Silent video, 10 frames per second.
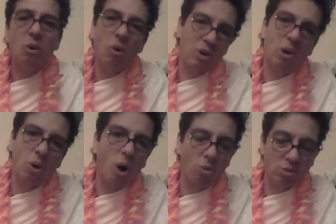or a
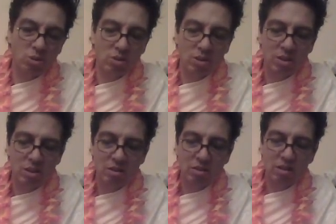goat.
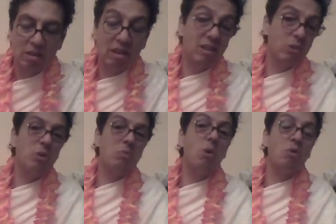And
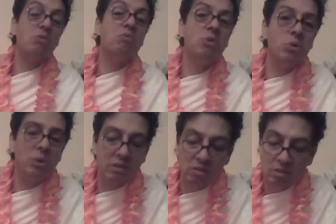we both knew it.